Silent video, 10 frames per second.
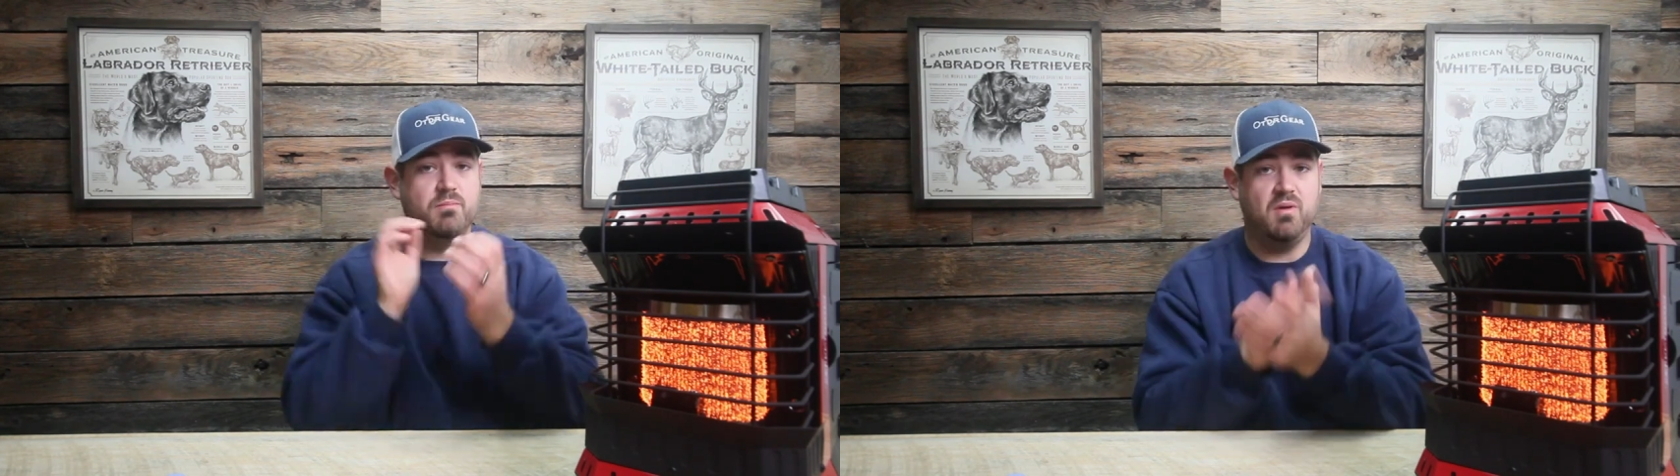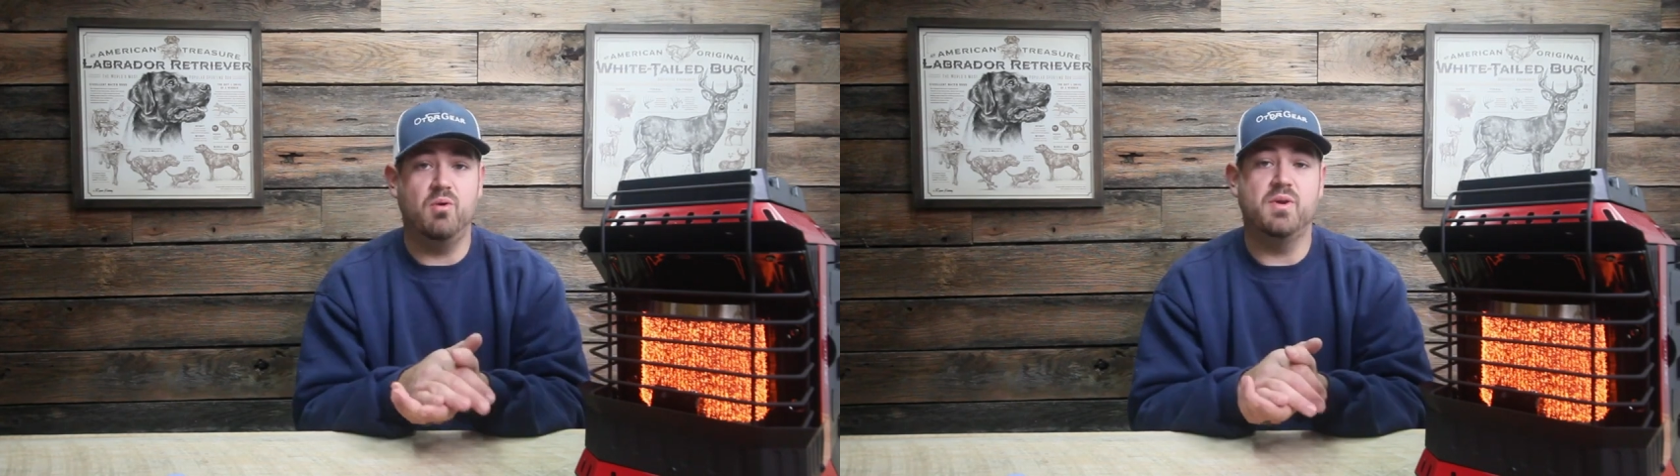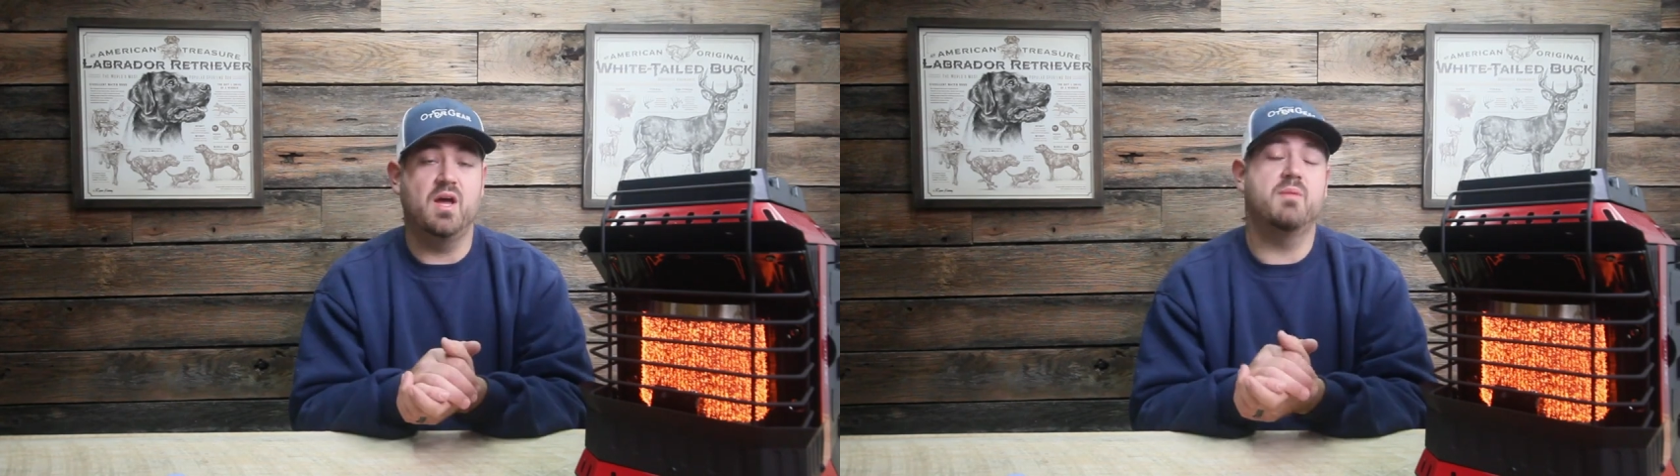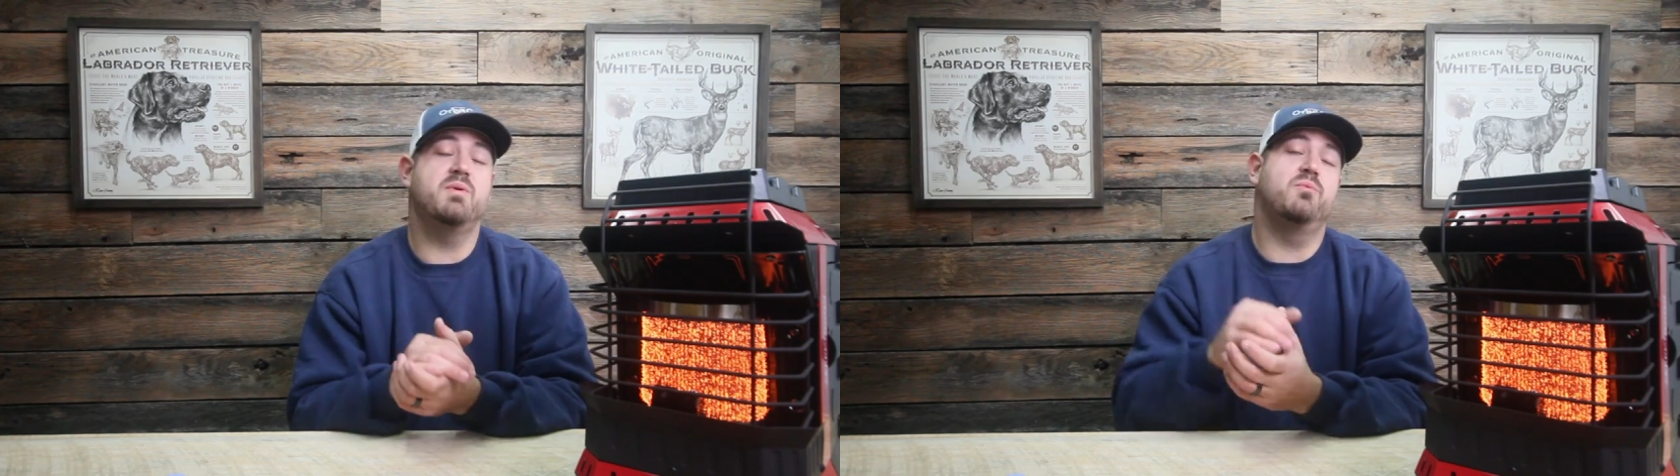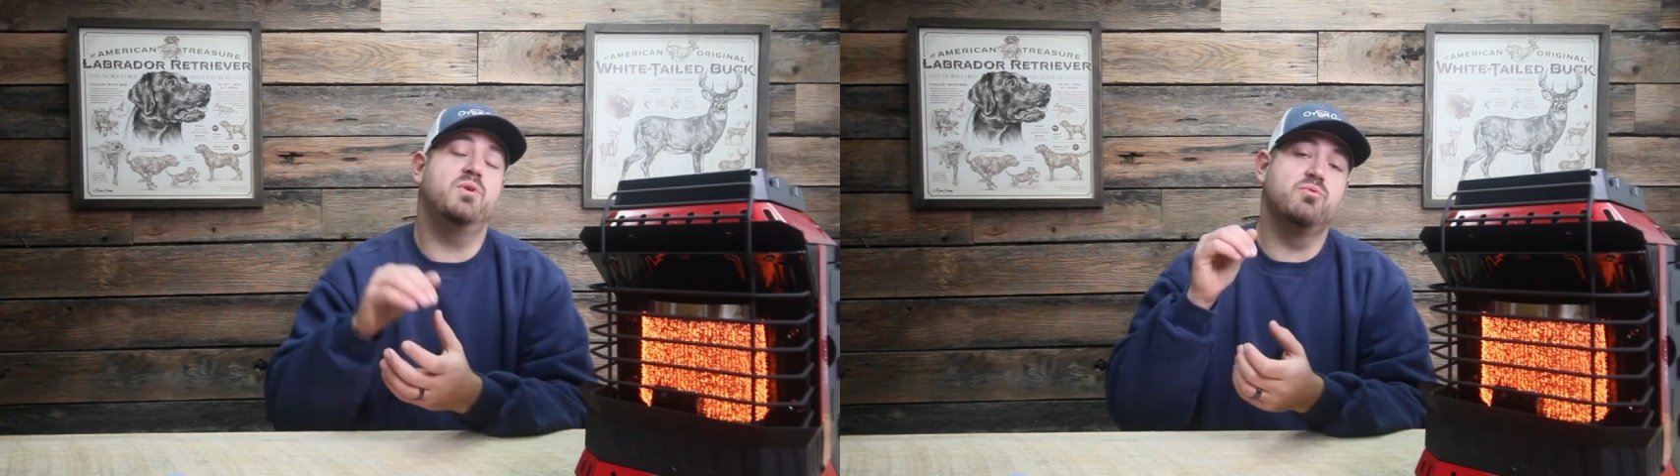blowing up
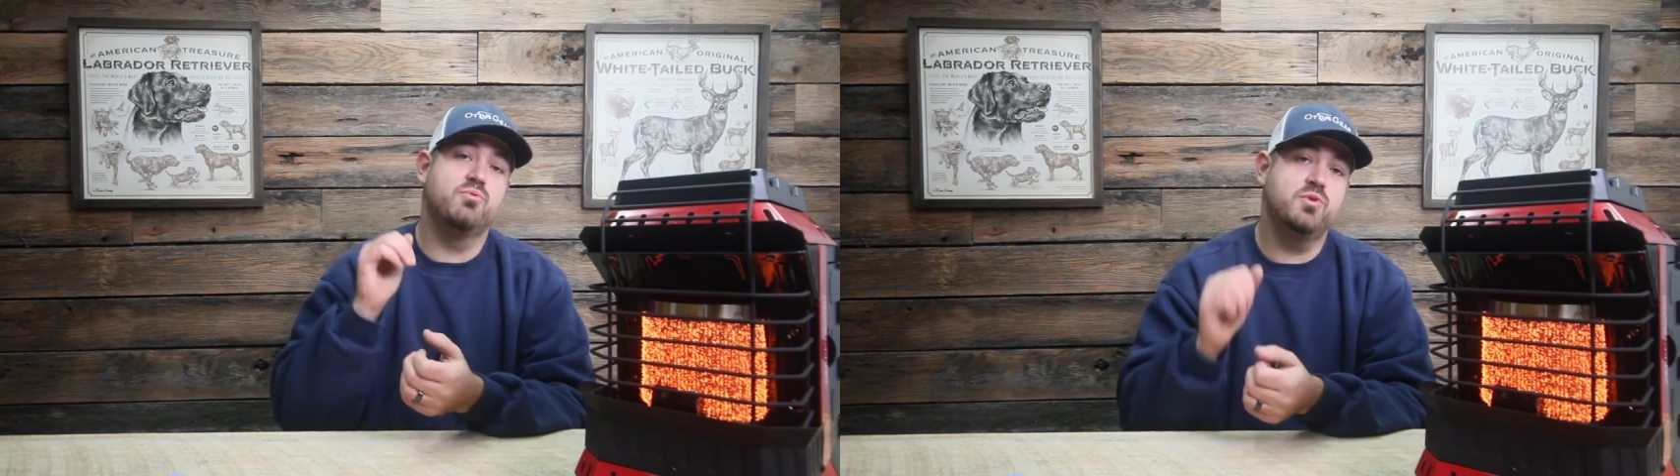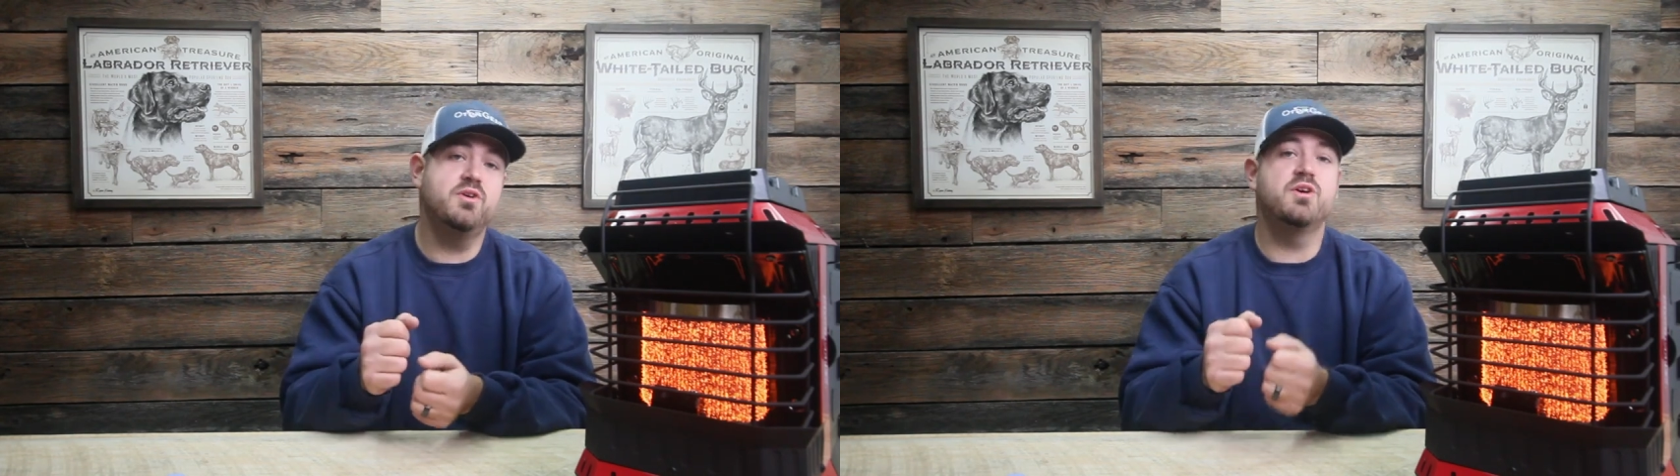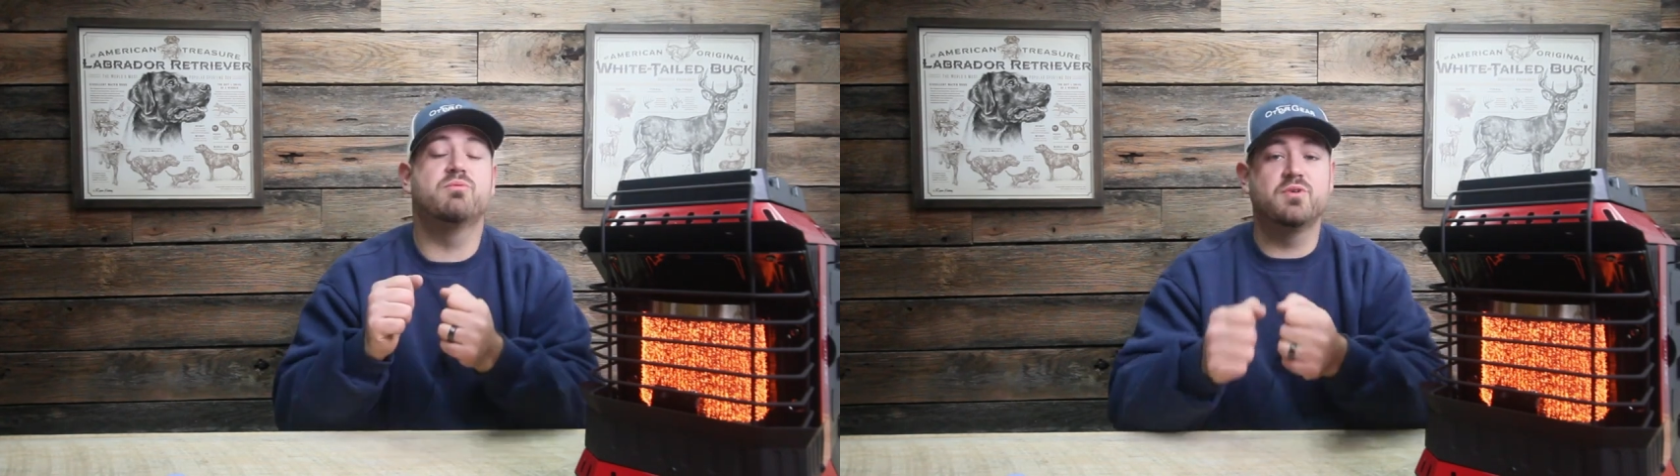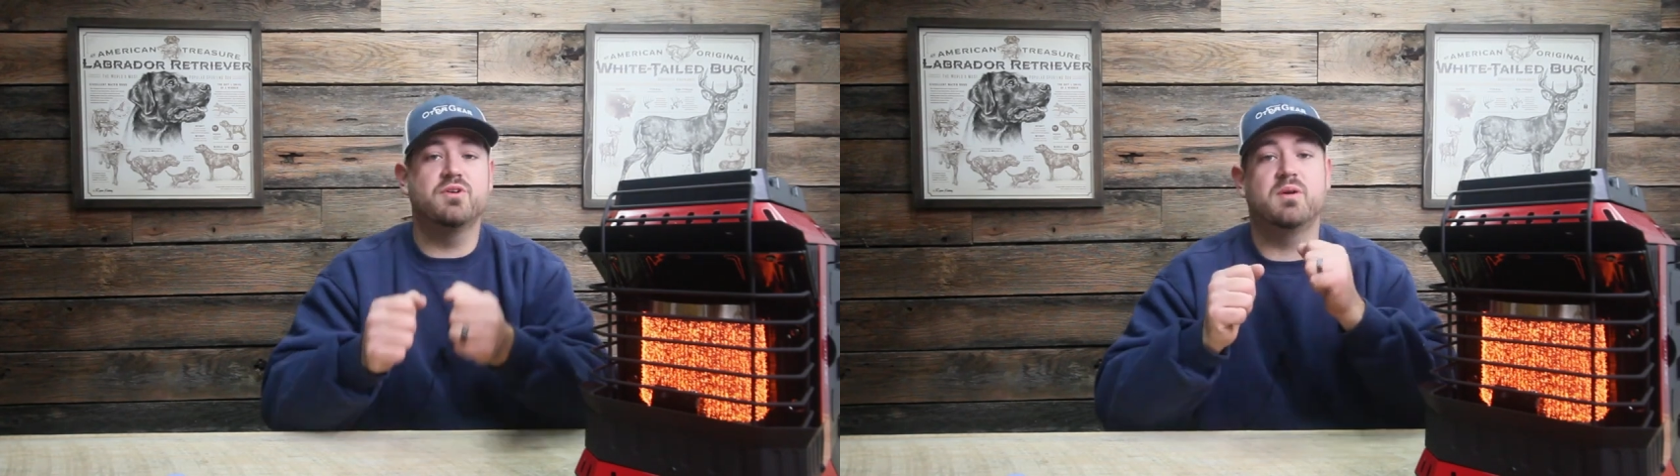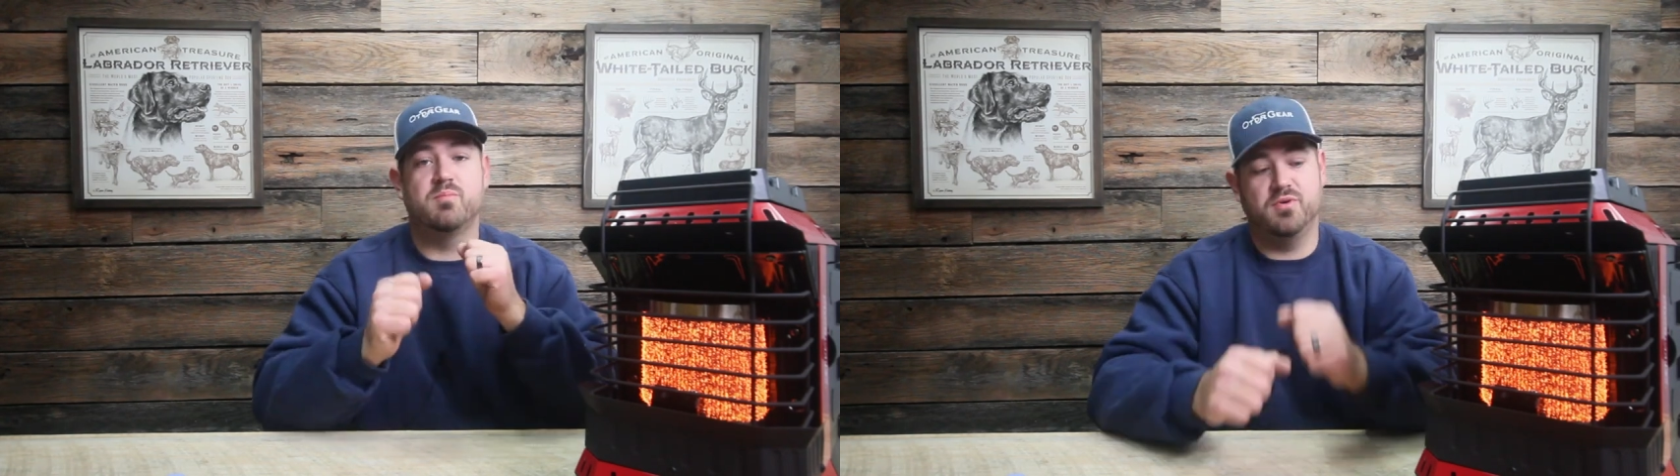and we really,
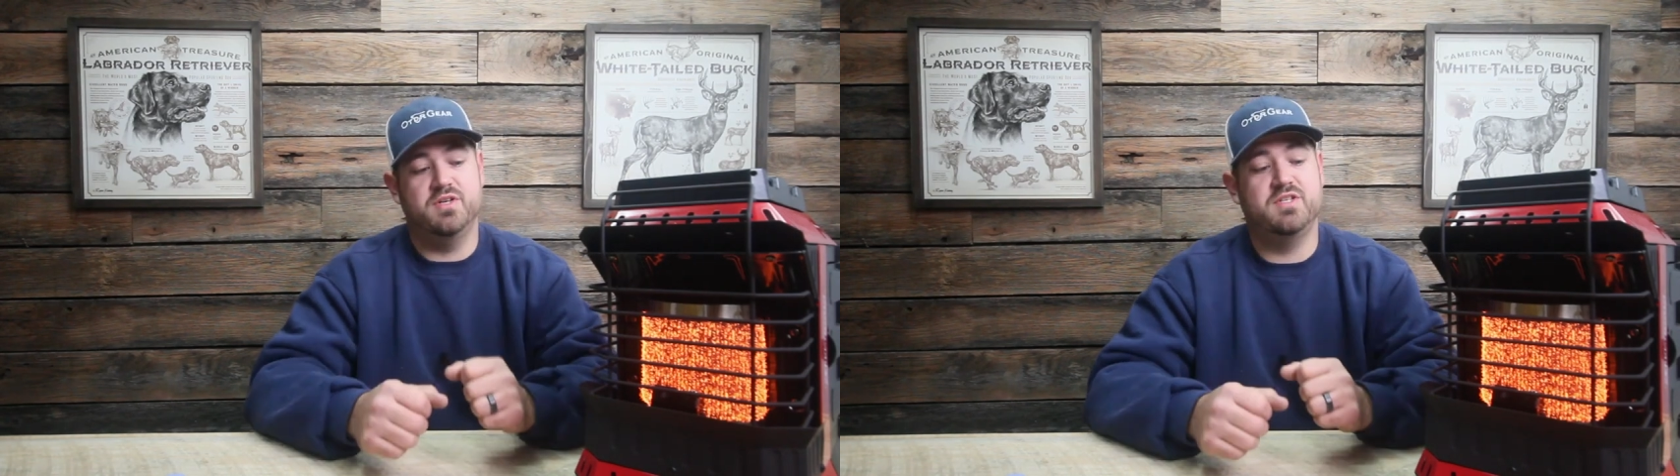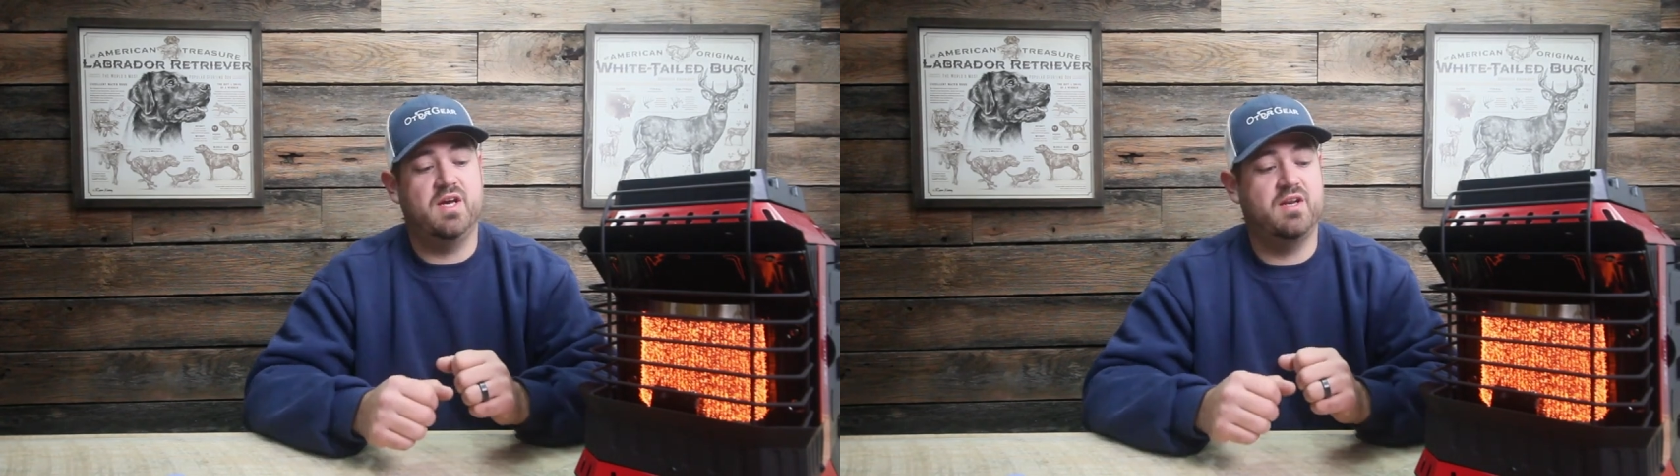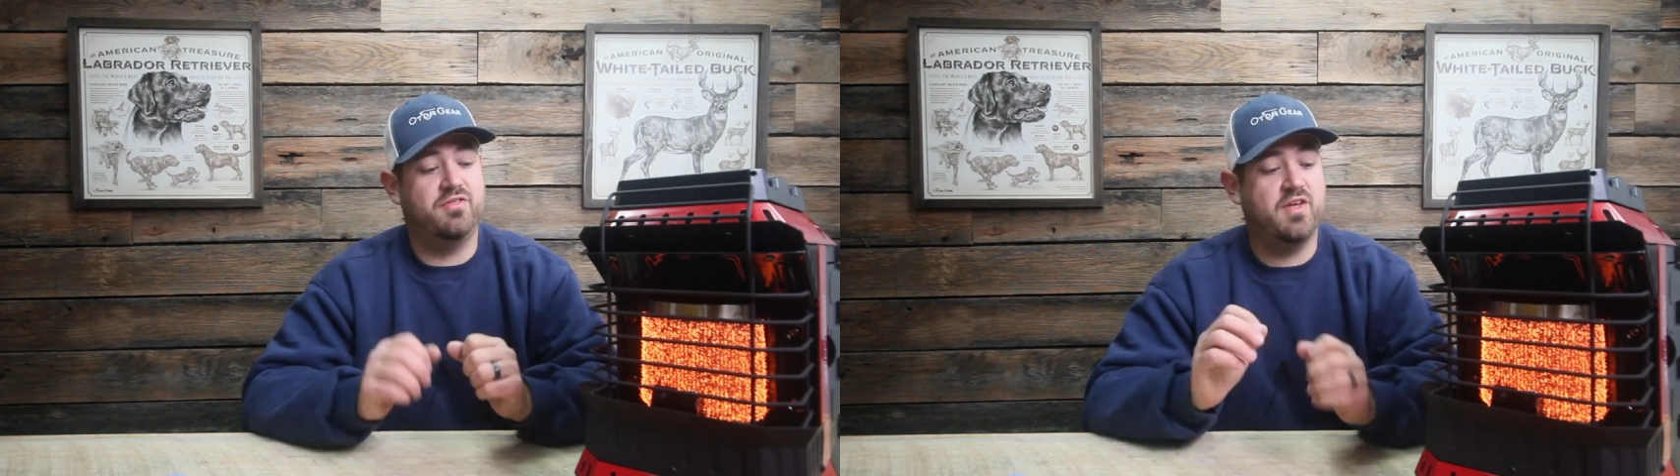really appreciate it.